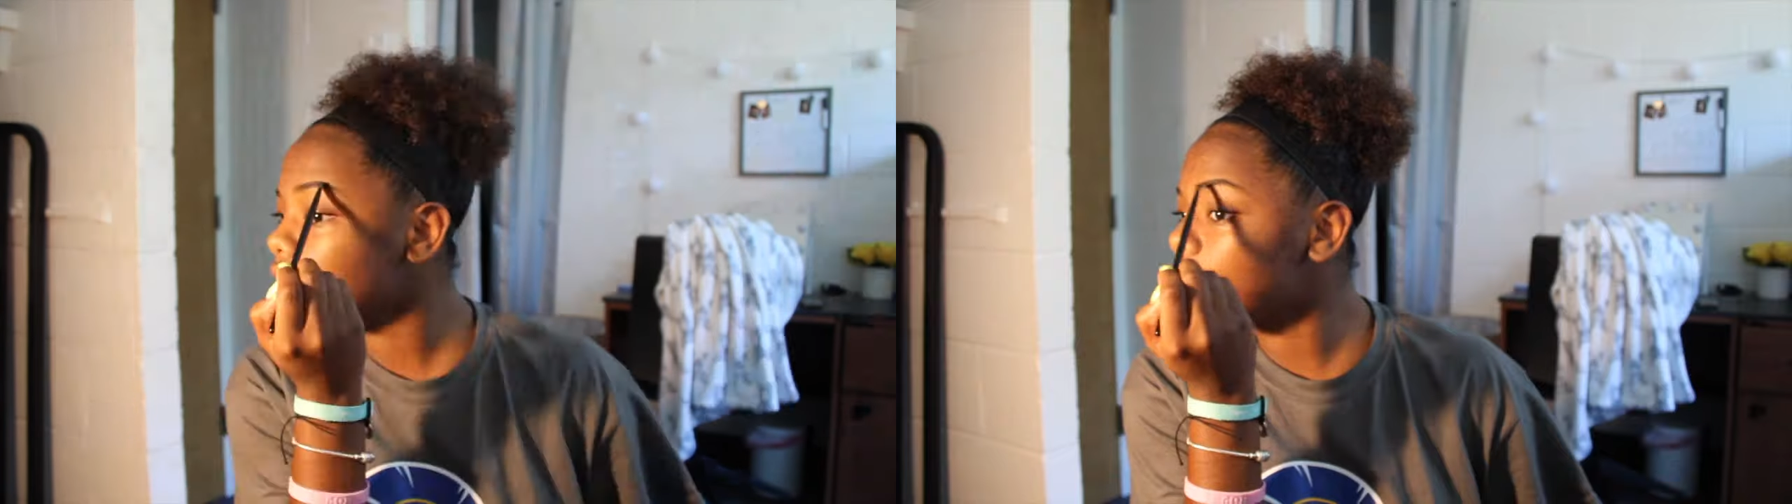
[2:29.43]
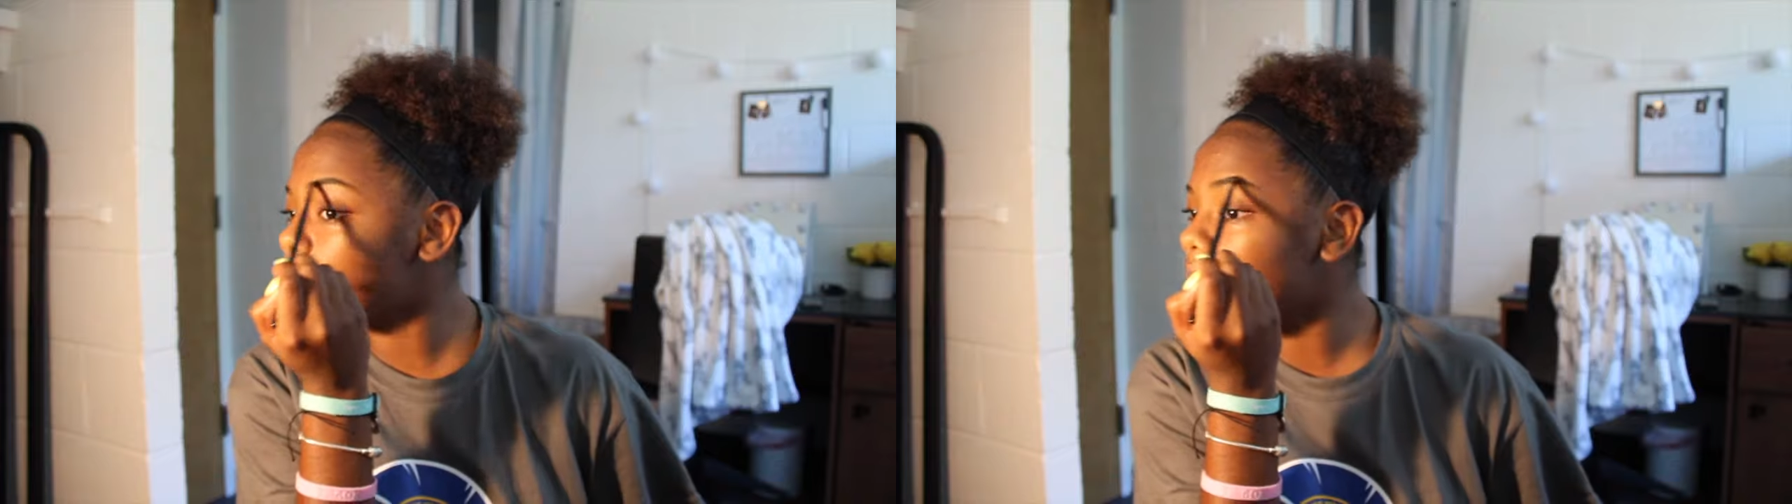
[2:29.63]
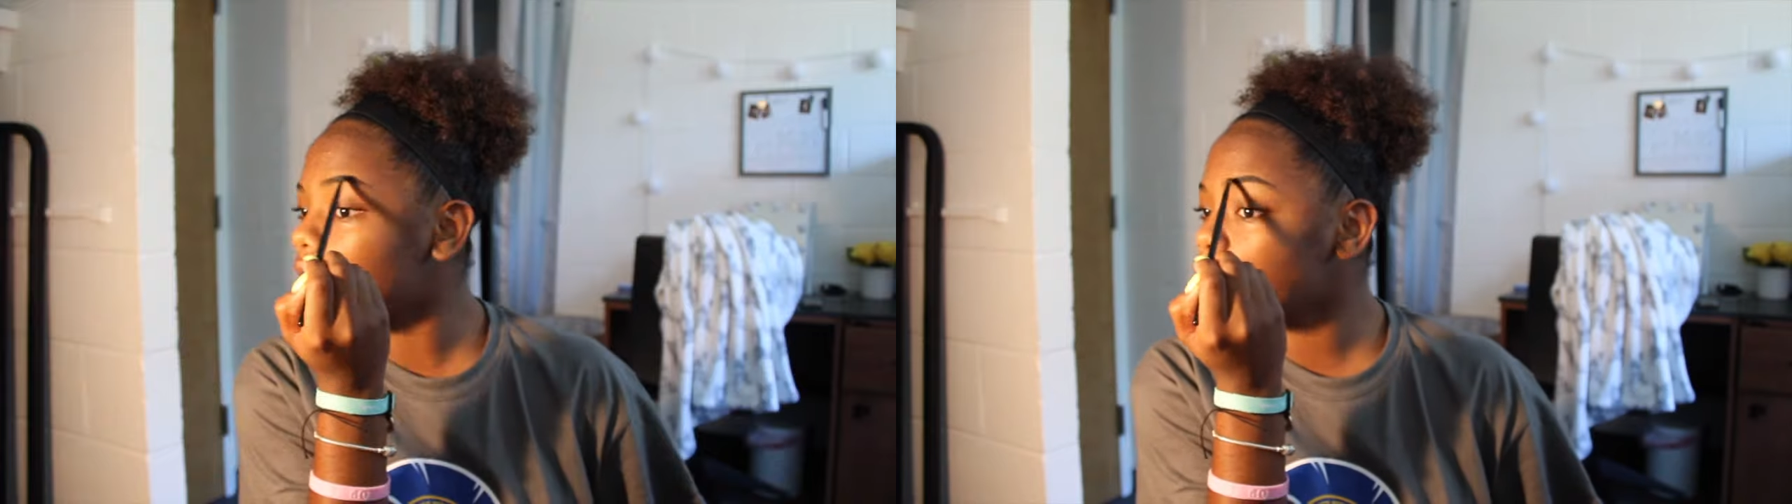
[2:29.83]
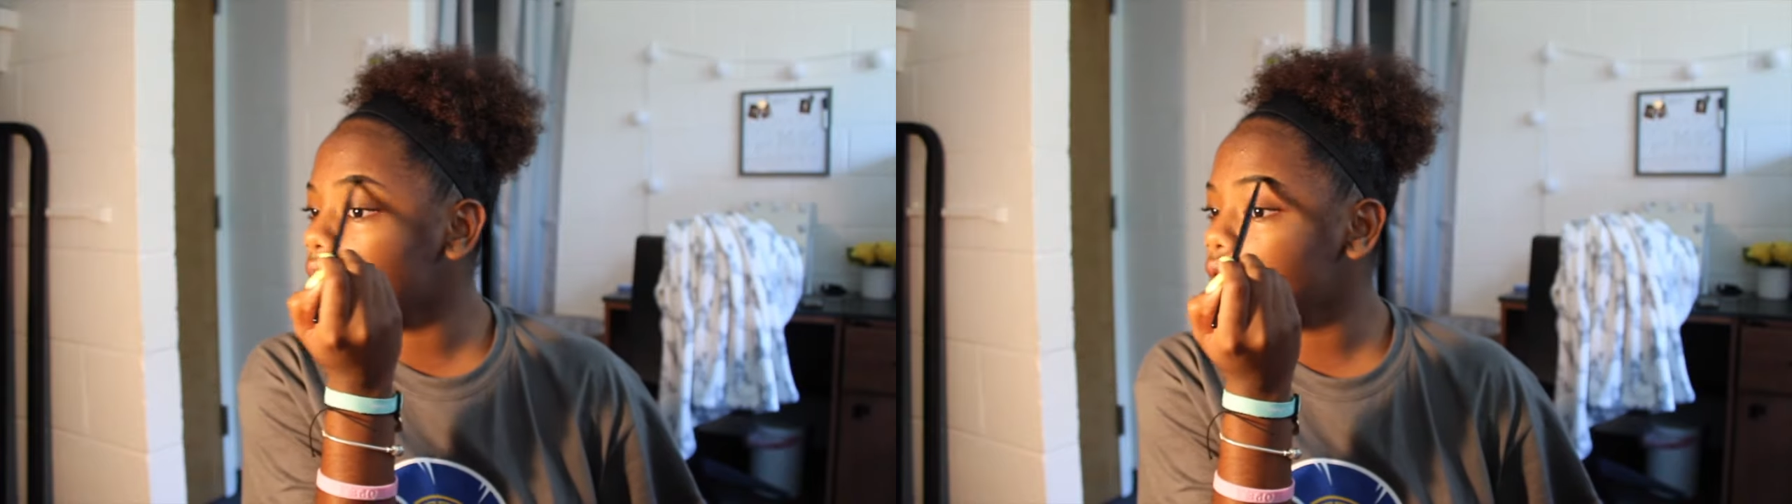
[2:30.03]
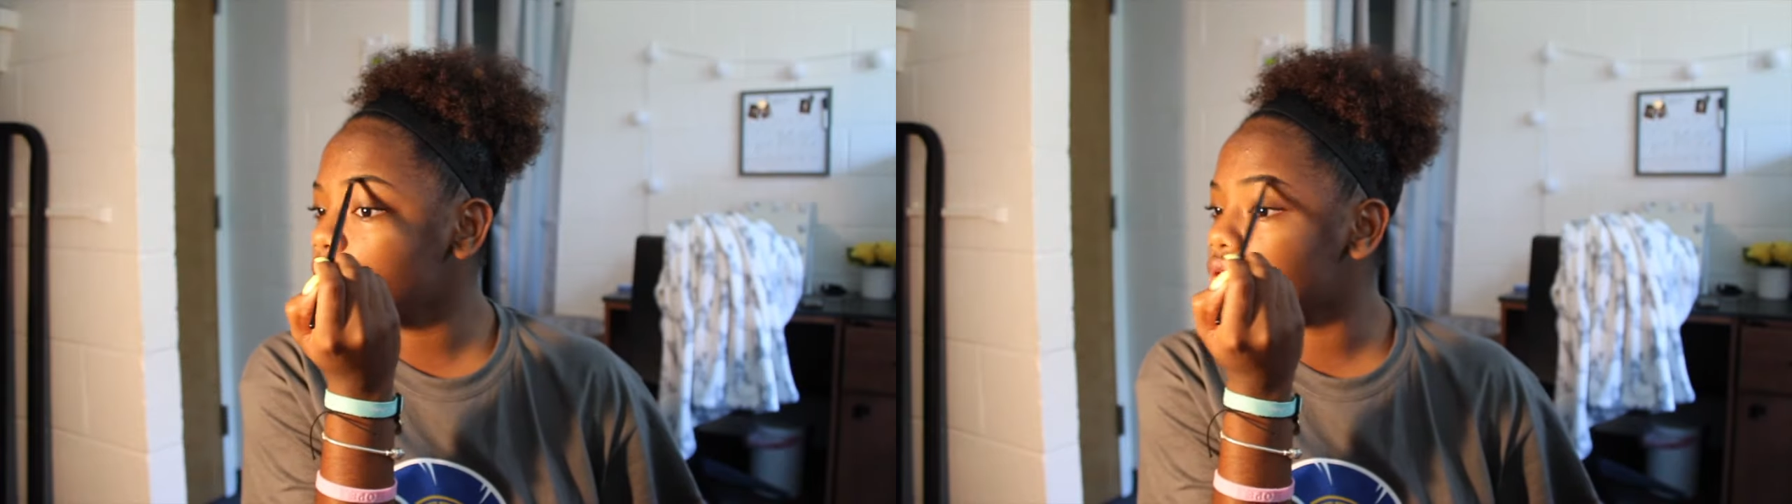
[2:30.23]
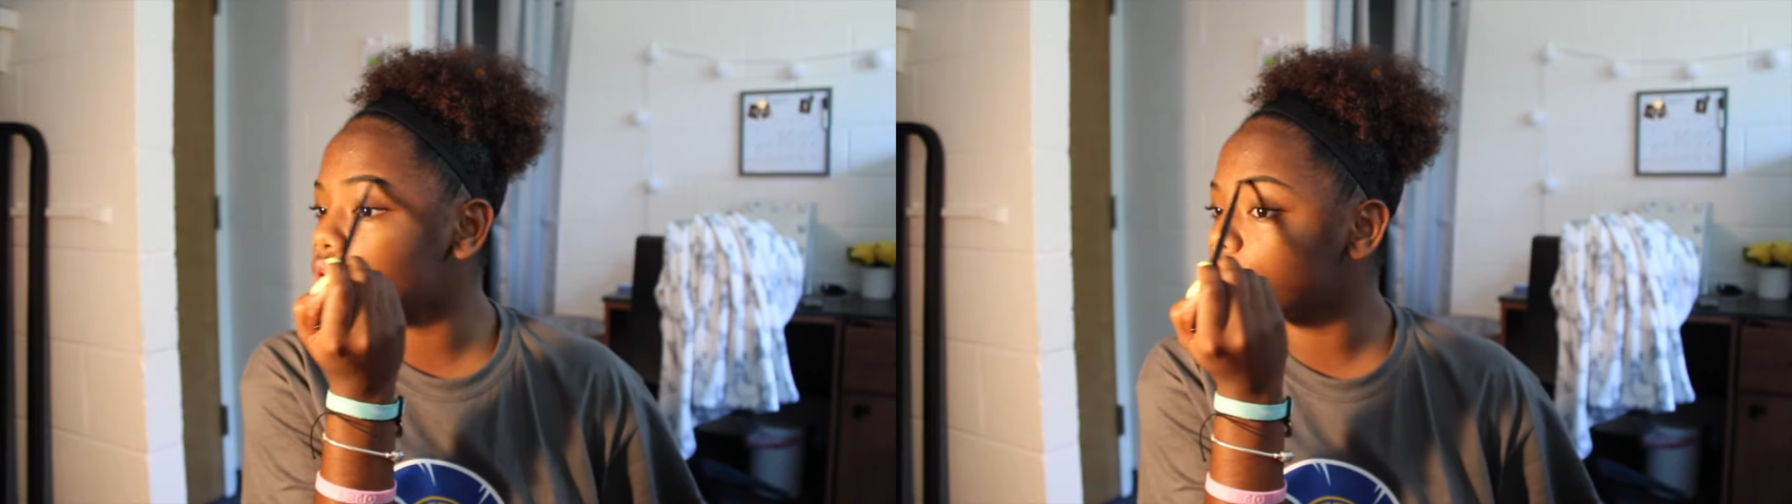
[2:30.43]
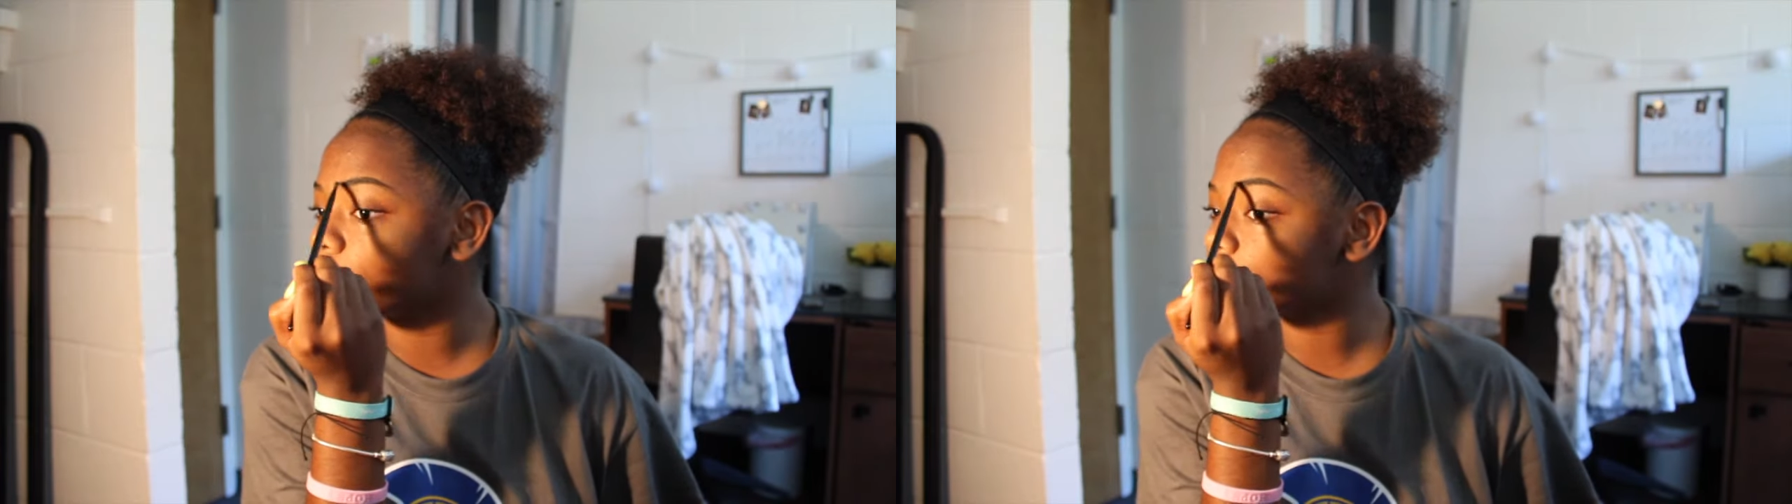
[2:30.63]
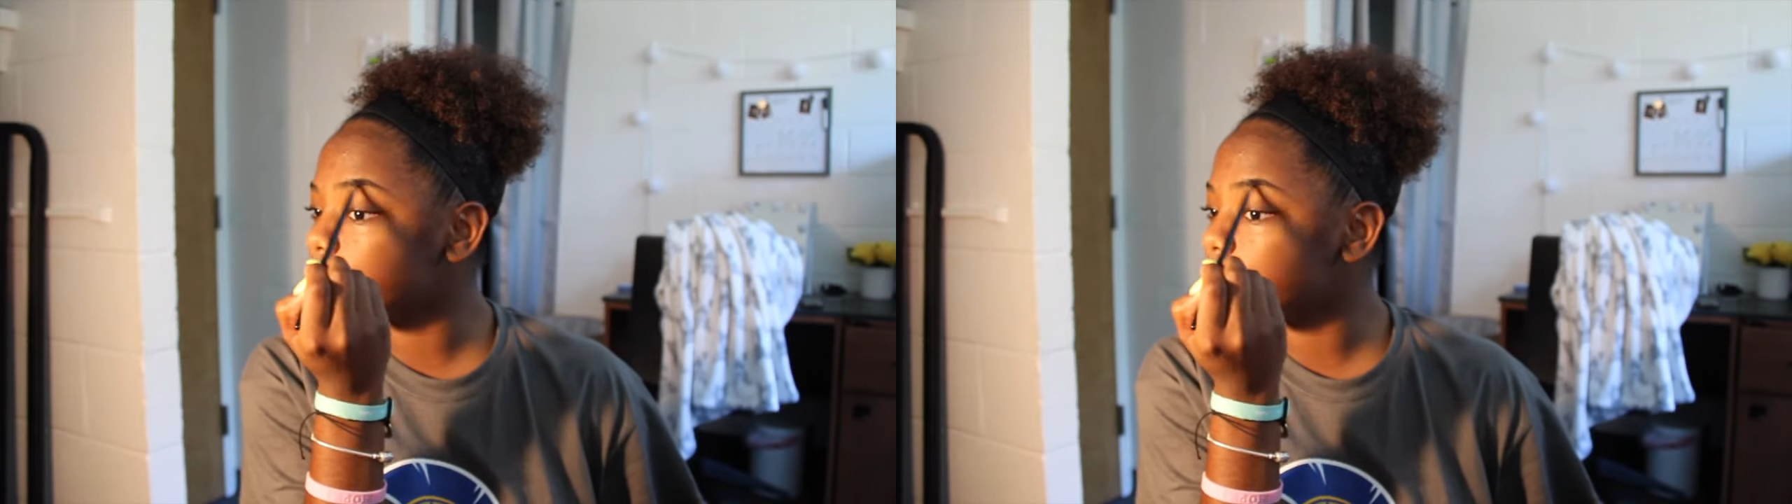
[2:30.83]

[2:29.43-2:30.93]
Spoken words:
Yeah, but I don't want to do too much